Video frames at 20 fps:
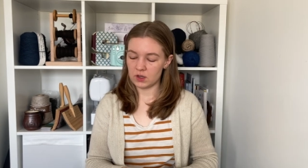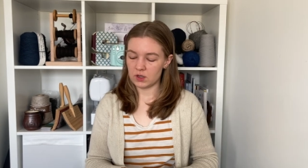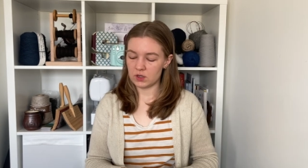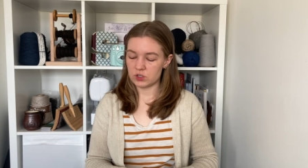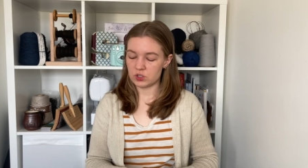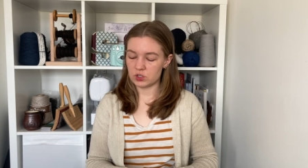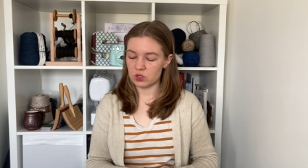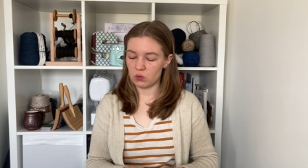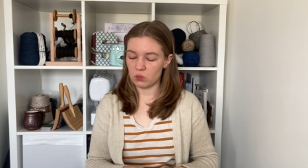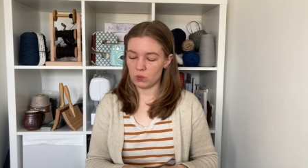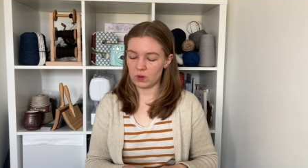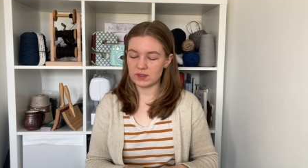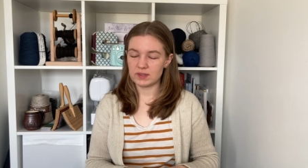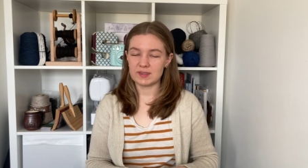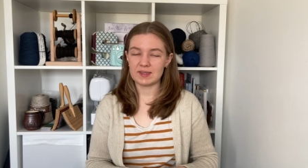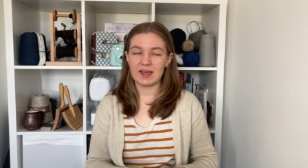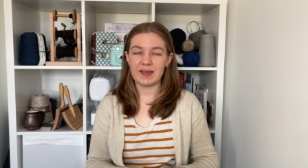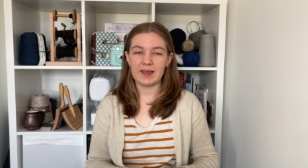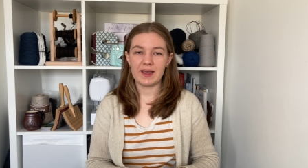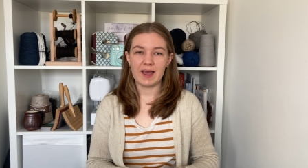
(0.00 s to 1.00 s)
So once
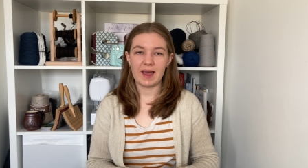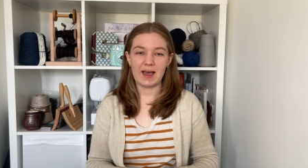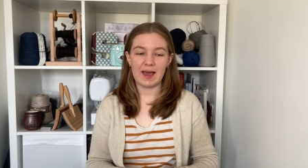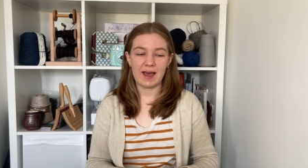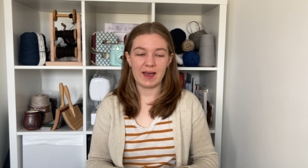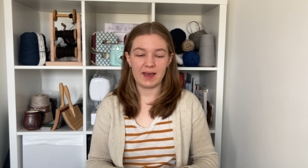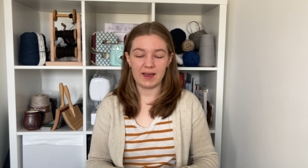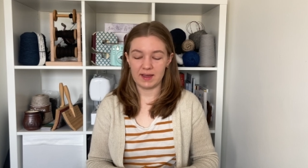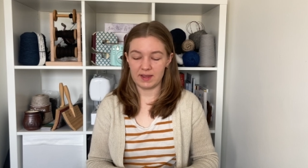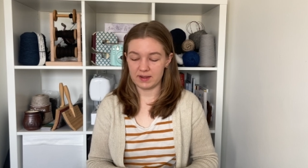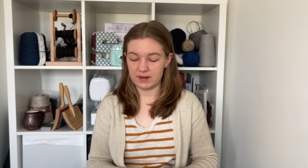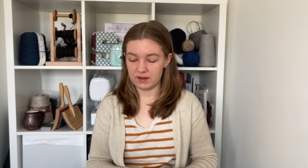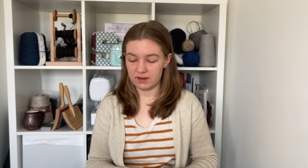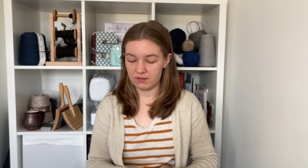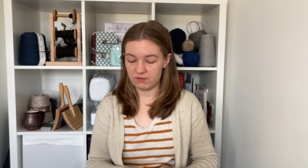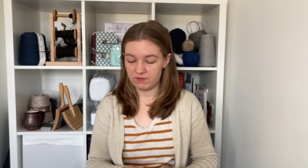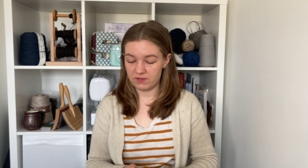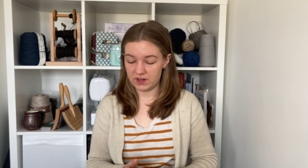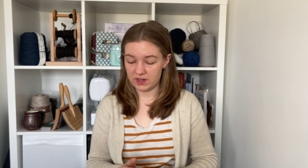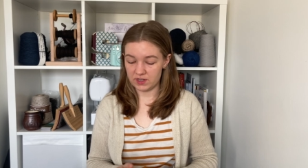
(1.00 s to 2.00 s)
I had
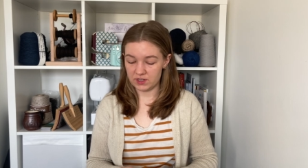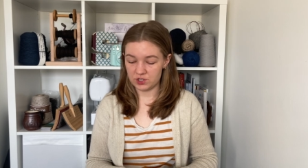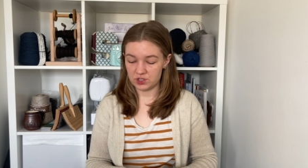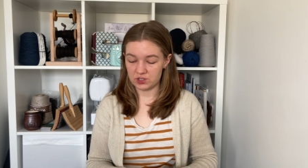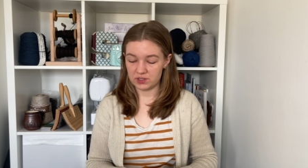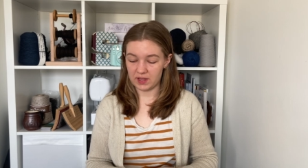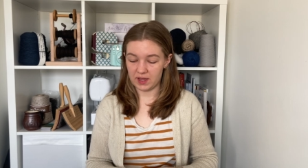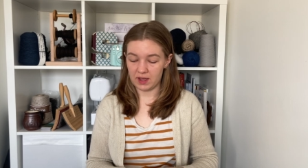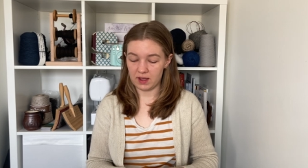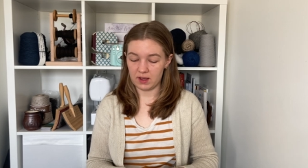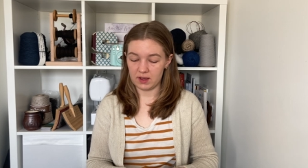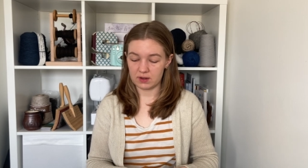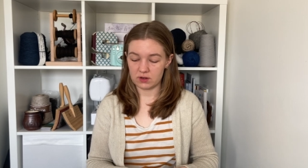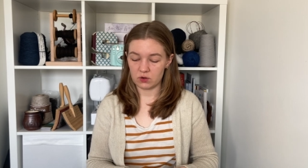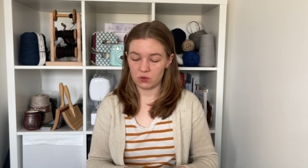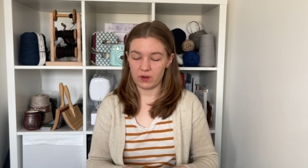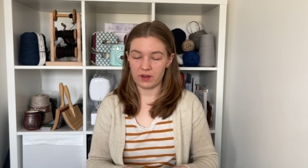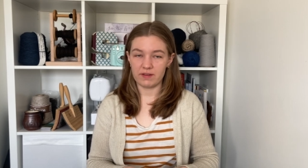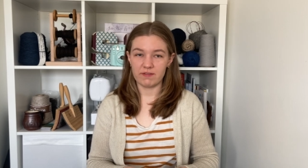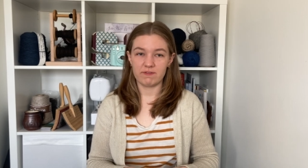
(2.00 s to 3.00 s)
finished that
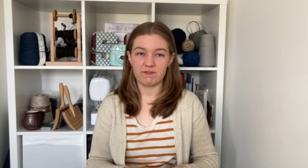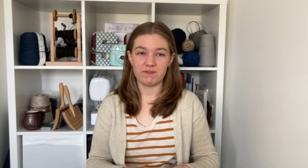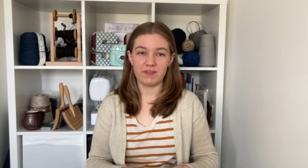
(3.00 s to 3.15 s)
quite